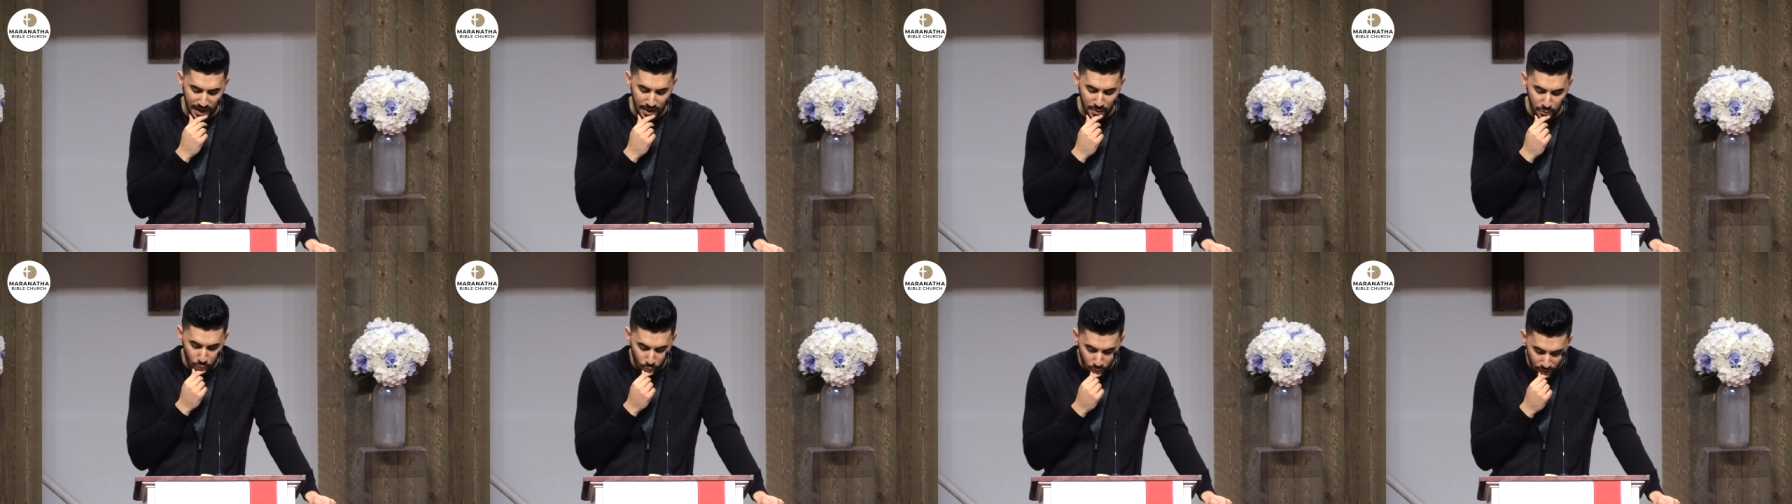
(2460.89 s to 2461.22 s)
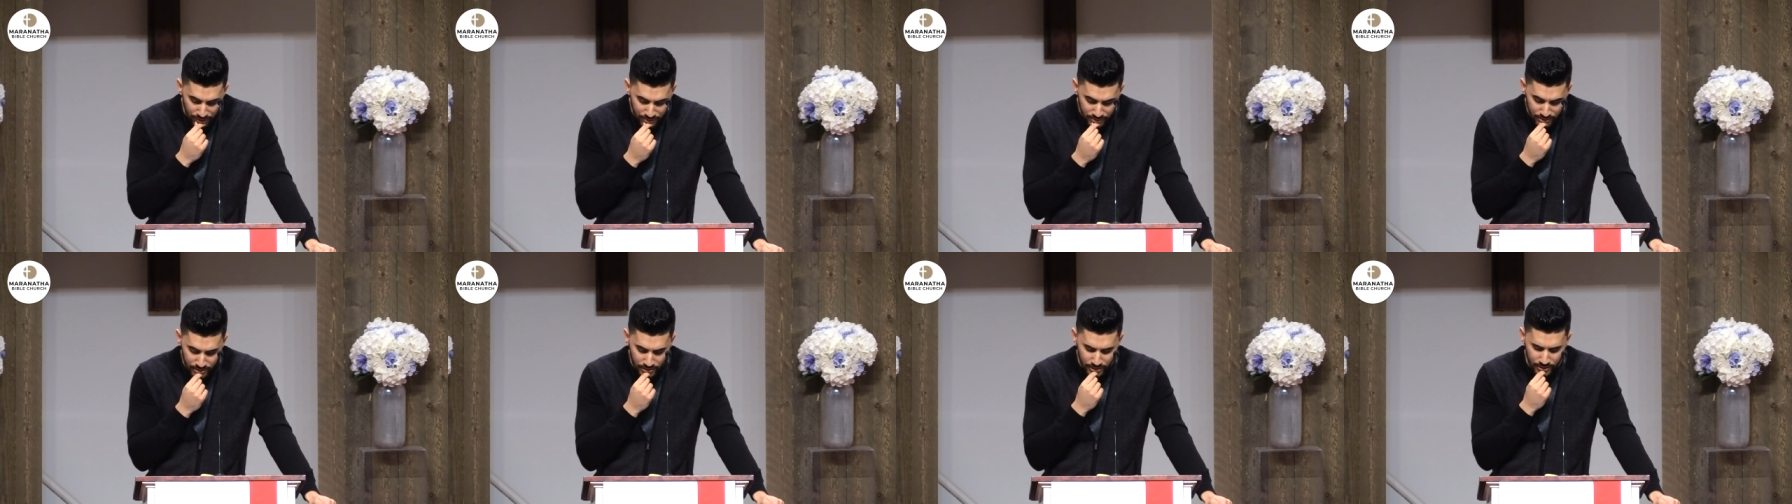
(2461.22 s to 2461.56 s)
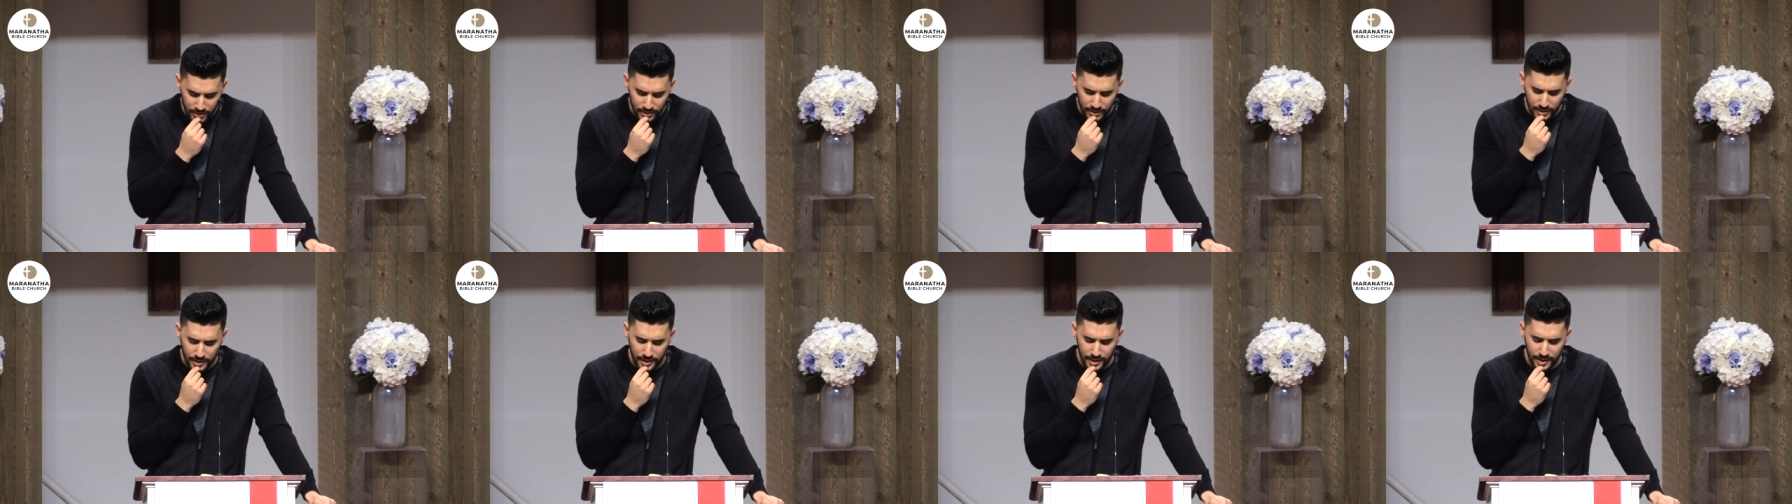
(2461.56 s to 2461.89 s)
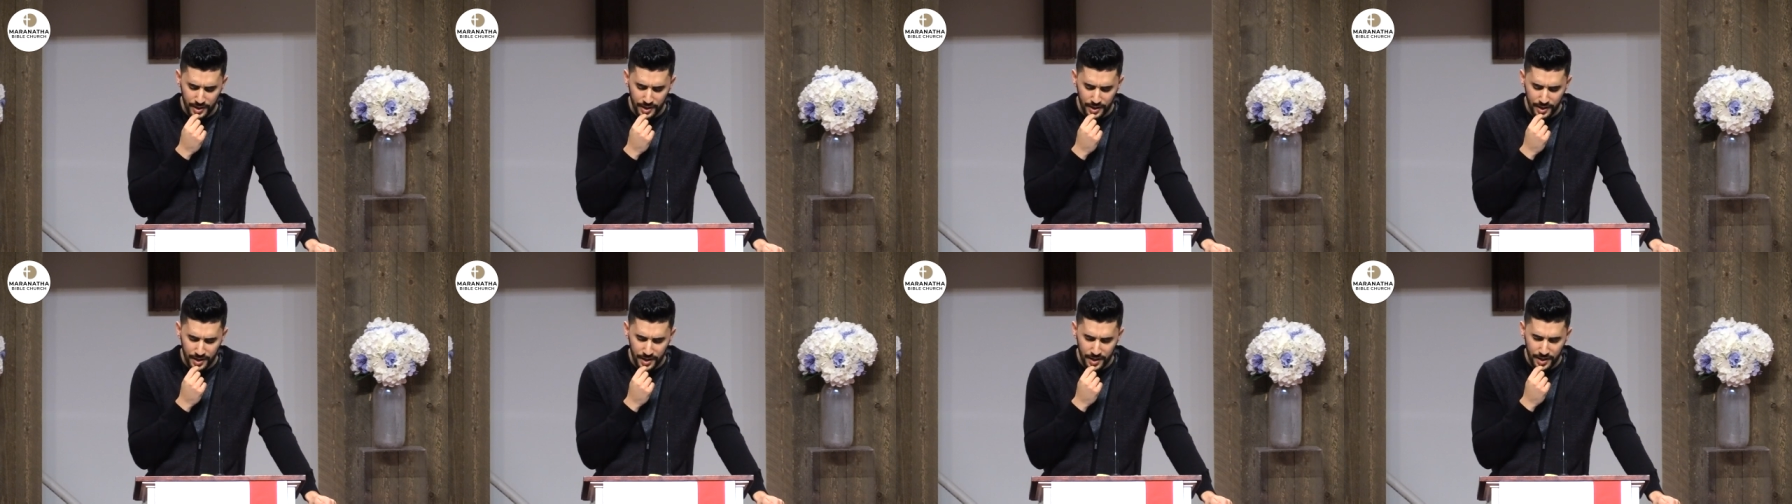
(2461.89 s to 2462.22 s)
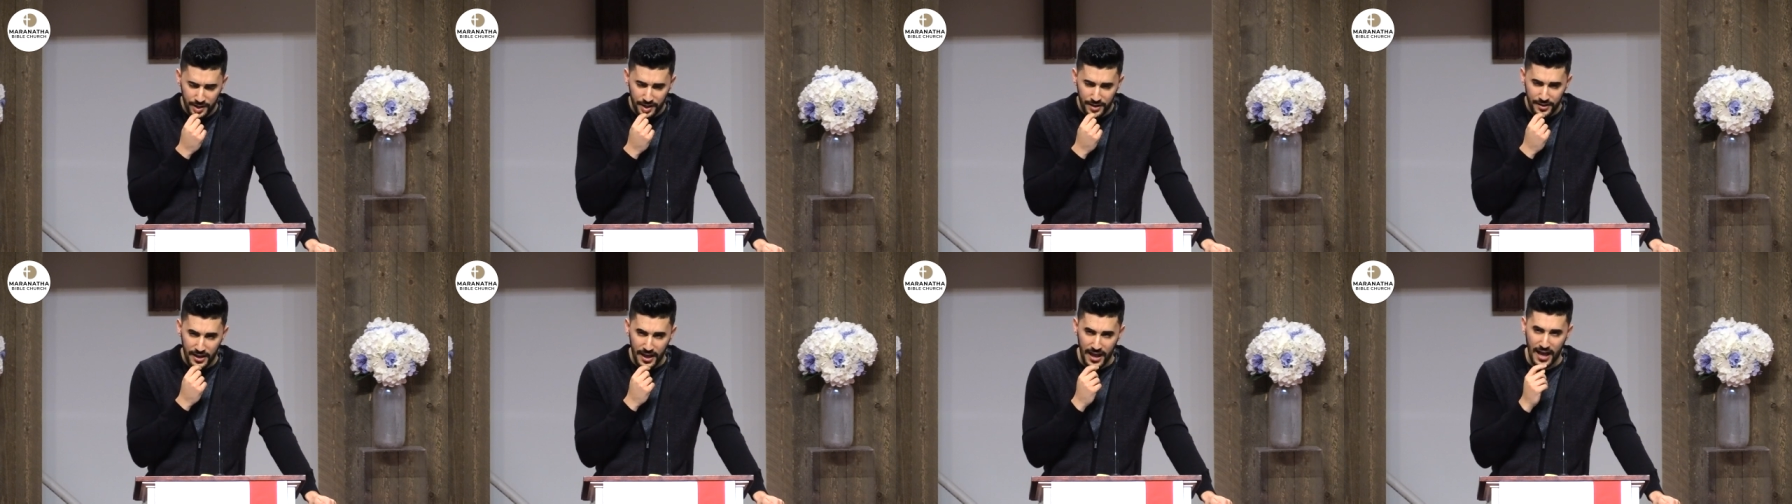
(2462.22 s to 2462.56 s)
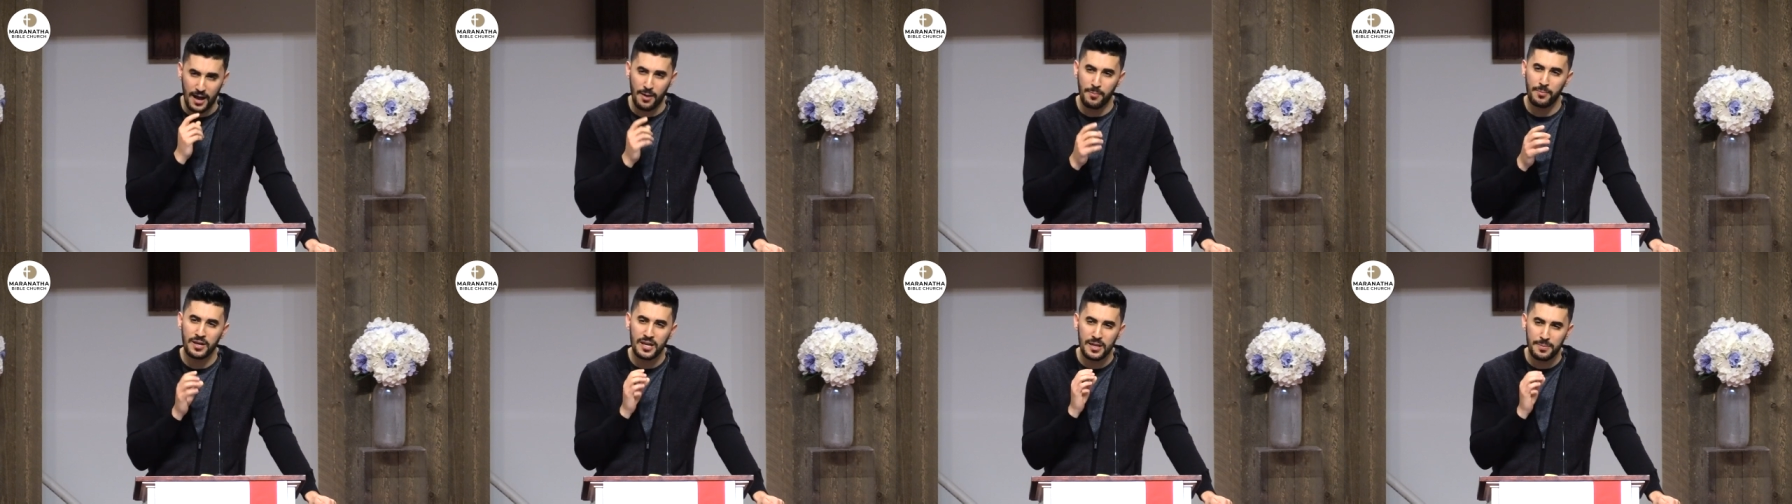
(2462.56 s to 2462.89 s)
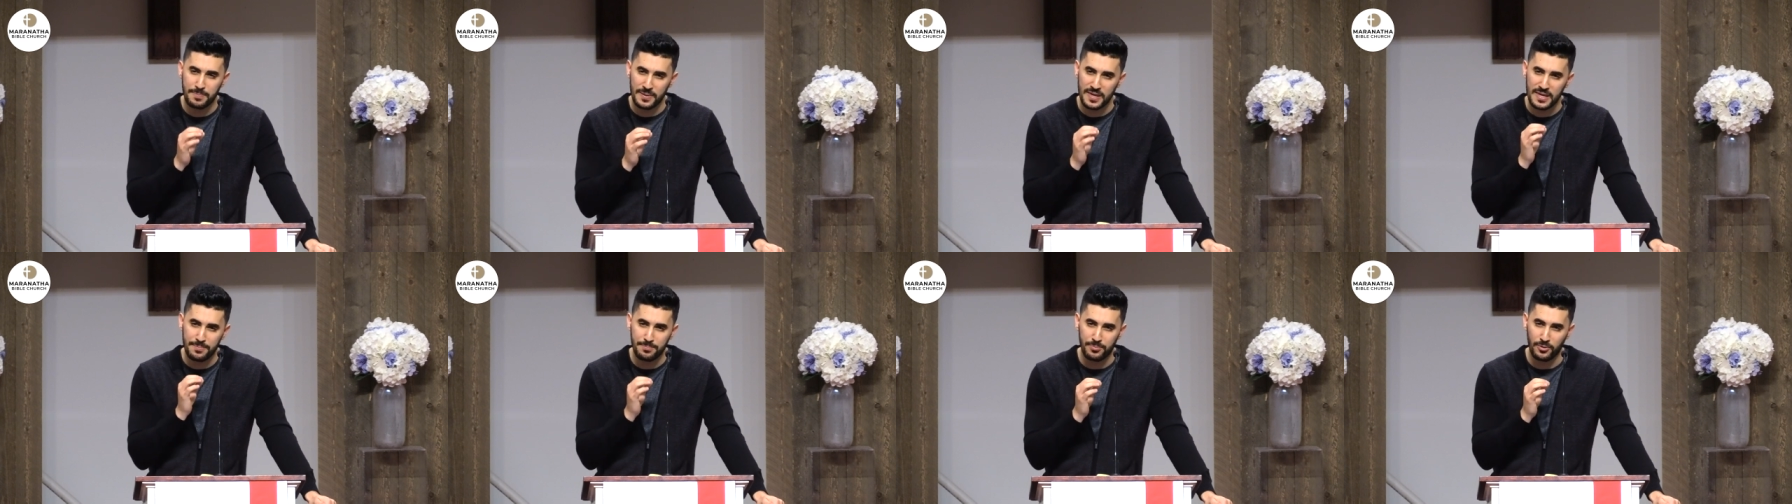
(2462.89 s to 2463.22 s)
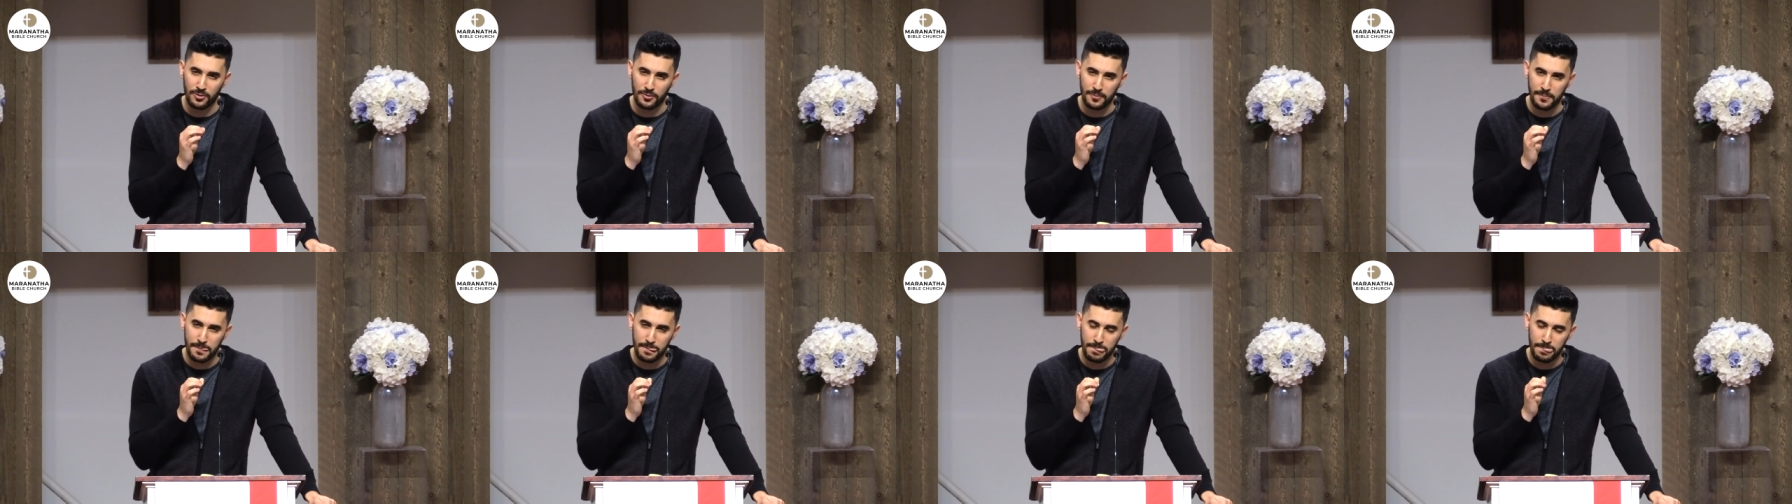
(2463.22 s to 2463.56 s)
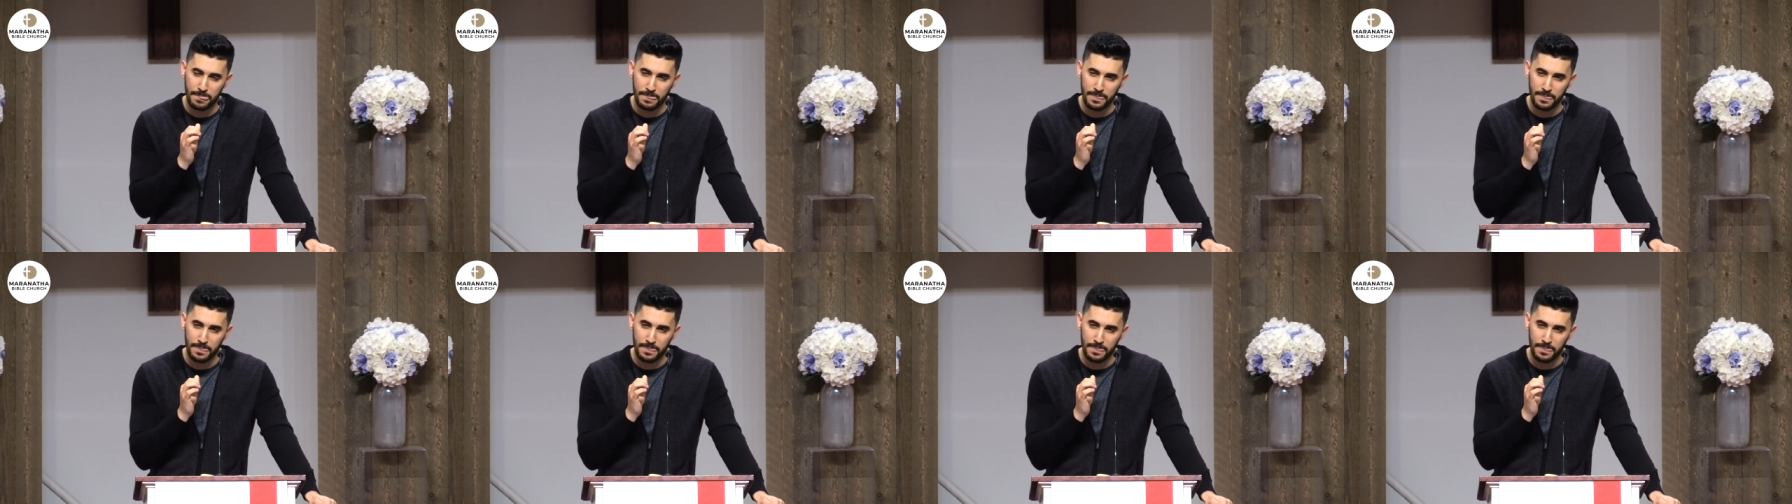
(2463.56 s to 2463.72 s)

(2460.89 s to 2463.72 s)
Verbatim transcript: I wonder how many people